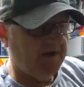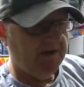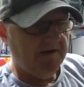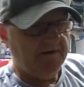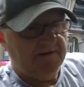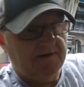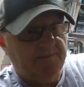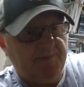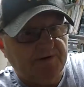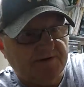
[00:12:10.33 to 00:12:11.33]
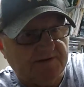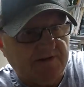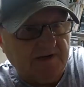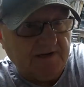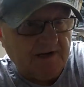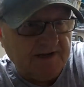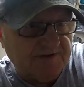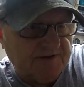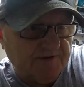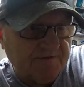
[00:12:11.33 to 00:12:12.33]
and I printed the little
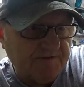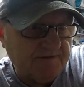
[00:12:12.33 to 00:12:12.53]
engine off.